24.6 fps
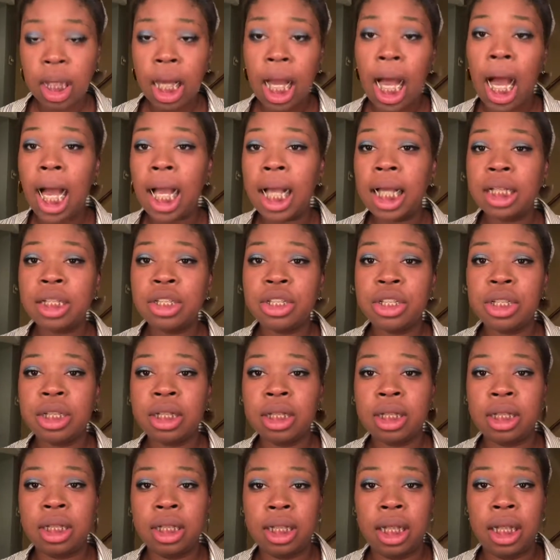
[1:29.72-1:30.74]
I
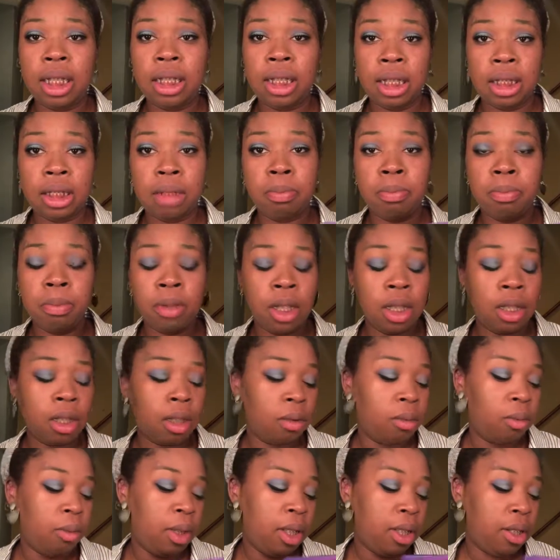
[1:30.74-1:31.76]
just did this
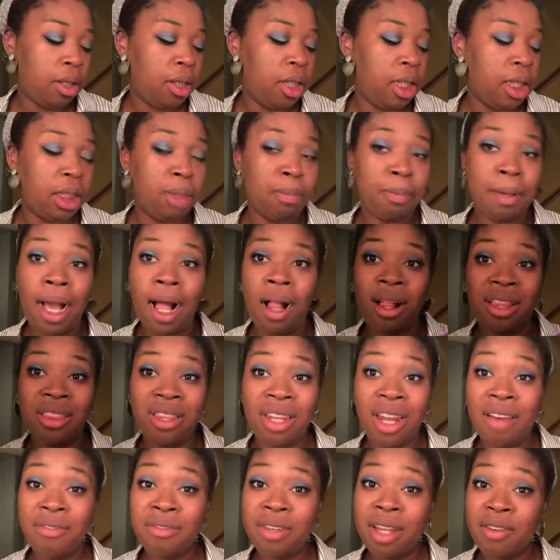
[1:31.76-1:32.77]
look with this palette
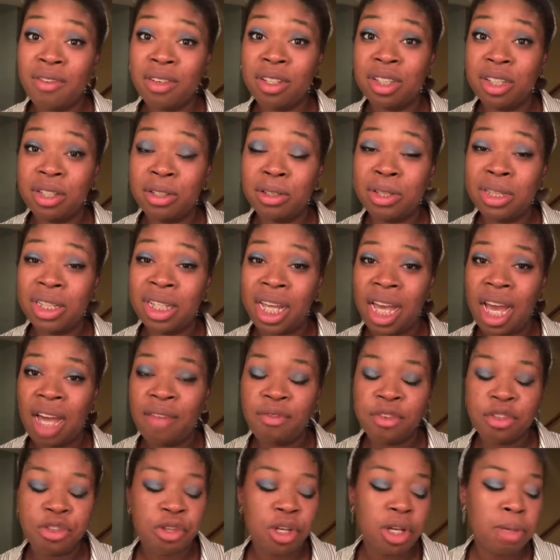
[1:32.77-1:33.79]
that I've never used and
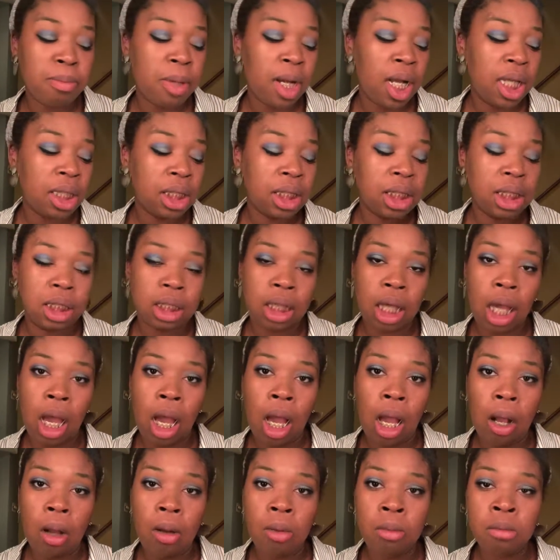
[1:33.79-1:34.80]
had for 3 months,
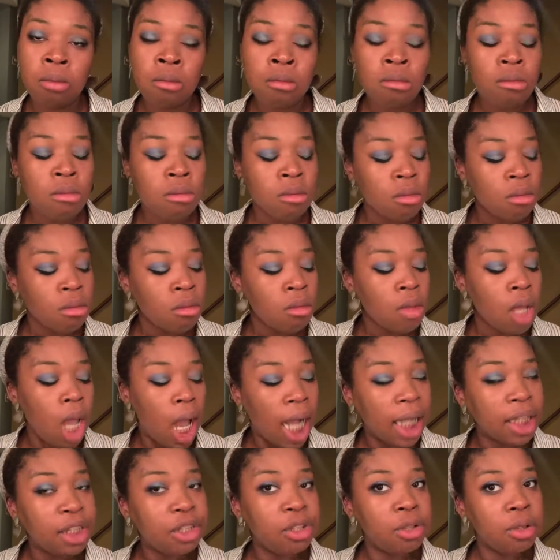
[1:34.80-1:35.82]
so
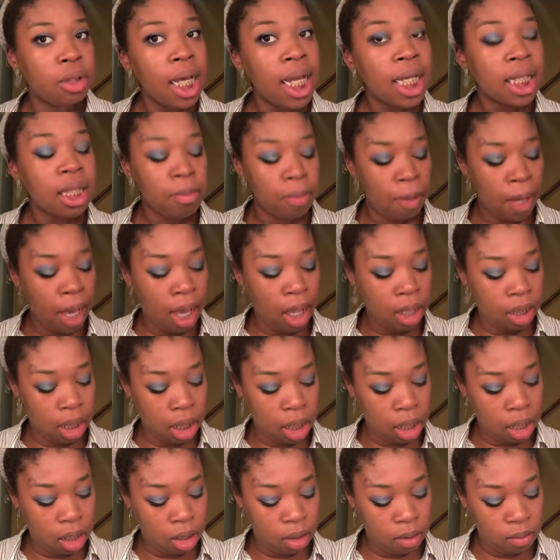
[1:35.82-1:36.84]
I do like the
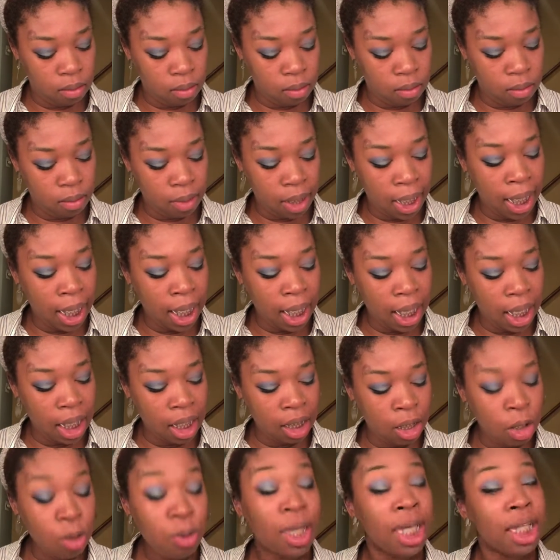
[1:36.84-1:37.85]
palette.
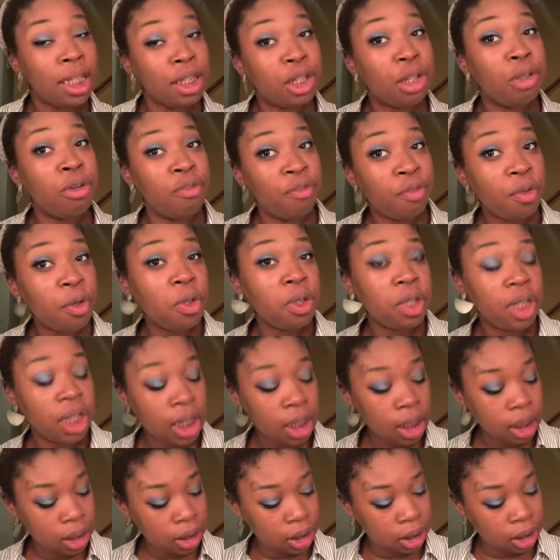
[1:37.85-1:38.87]
You can do full
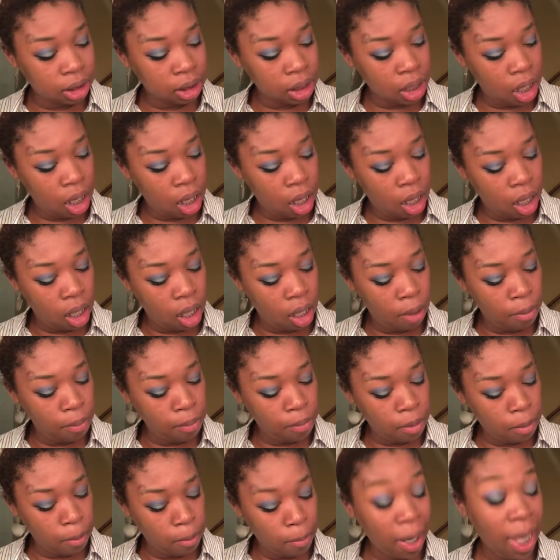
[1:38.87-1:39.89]
looks.
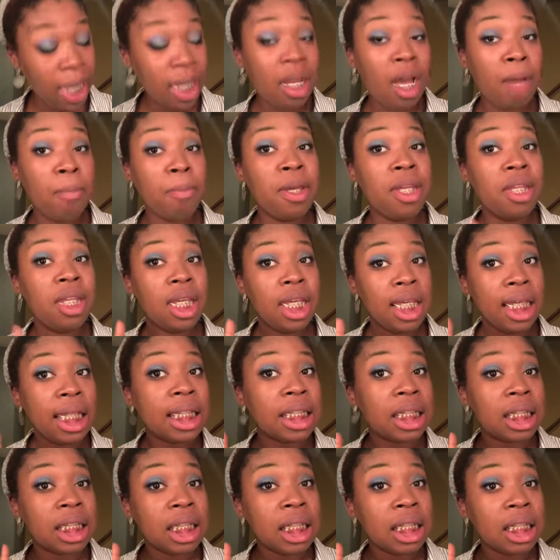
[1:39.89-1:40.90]
Might not be the
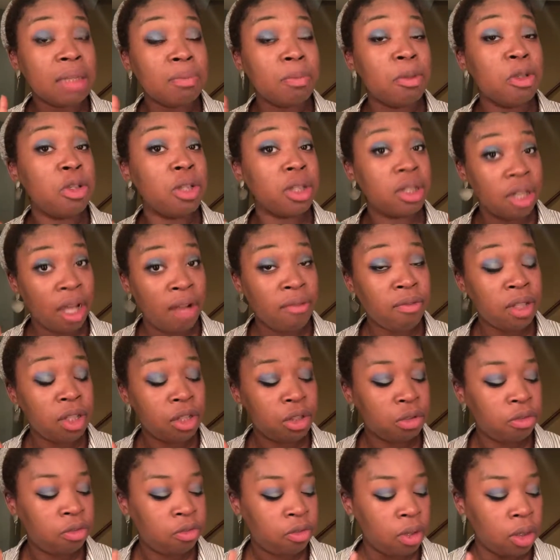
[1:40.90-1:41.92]
easiest, but you can
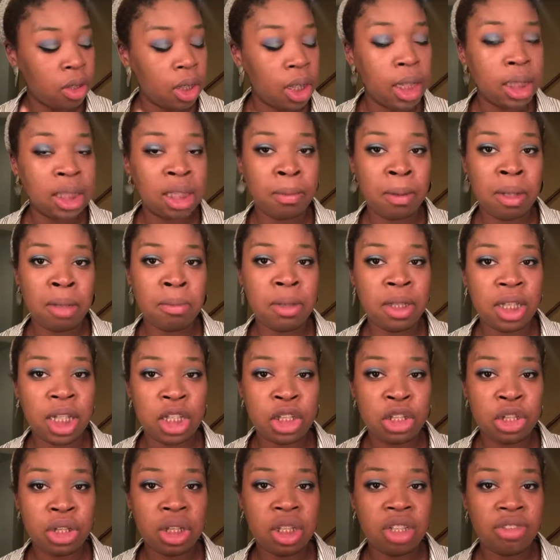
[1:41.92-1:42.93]
definitely do full looks. The
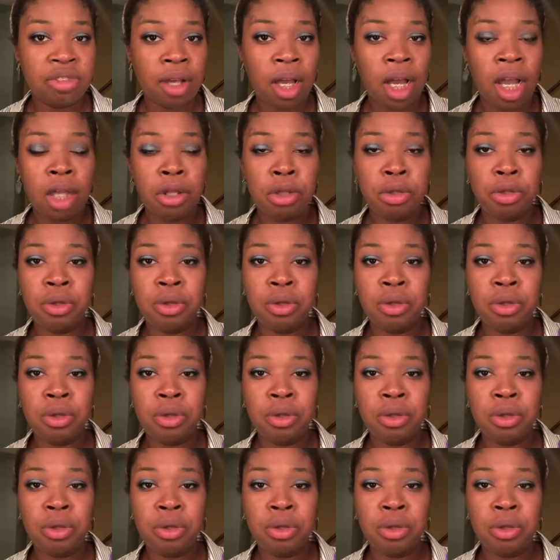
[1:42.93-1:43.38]
pigmentation is fine.